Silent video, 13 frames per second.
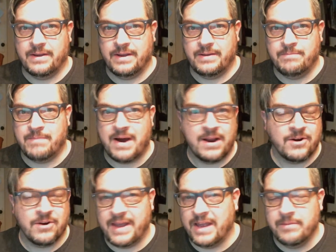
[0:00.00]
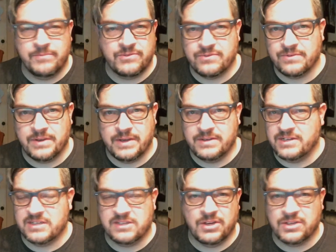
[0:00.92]
admire games and
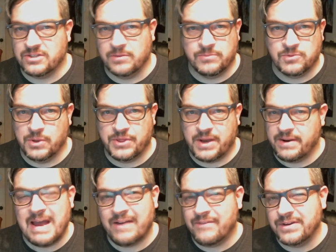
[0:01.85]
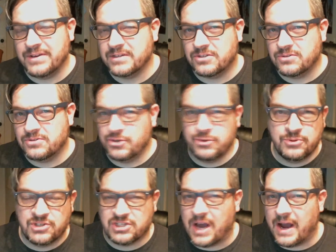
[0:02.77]
systems without having to
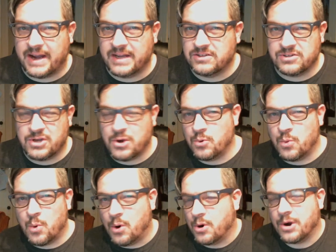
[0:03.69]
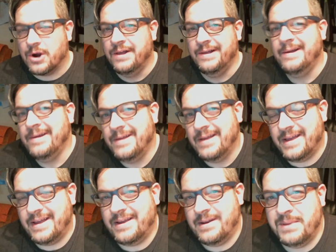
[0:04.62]
choose sides and go to war
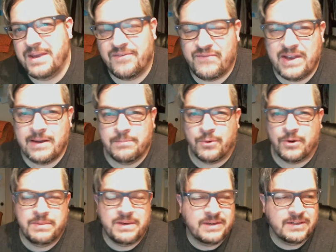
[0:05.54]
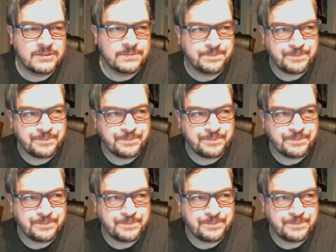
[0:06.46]
and be a fanboy, because